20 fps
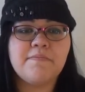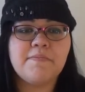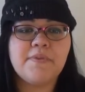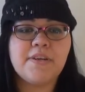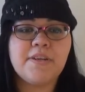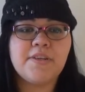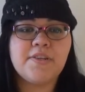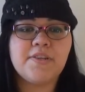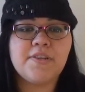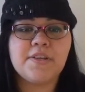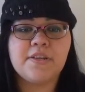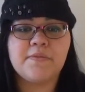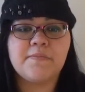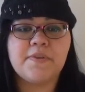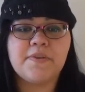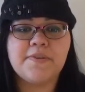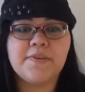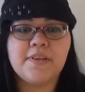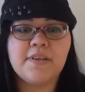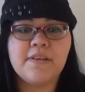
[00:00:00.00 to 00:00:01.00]
pretty chill
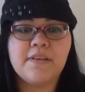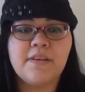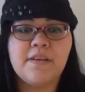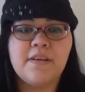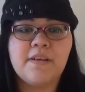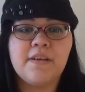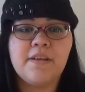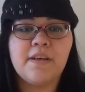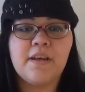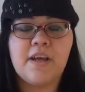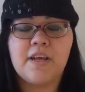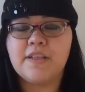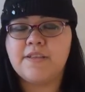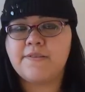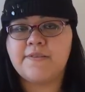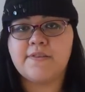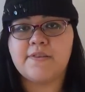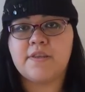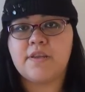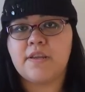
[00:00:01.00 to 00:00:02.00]
music. I
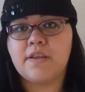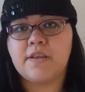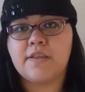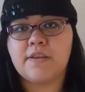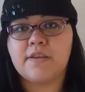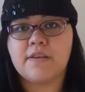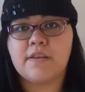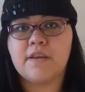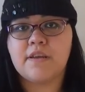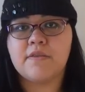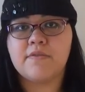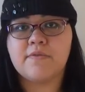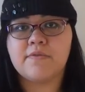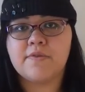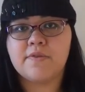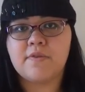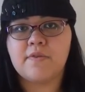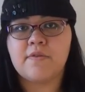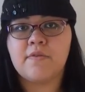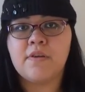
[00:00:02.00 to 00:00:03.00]
listen to anything now,
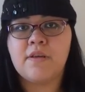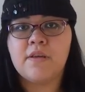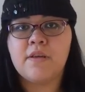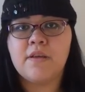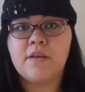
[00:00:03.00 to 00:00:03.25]
so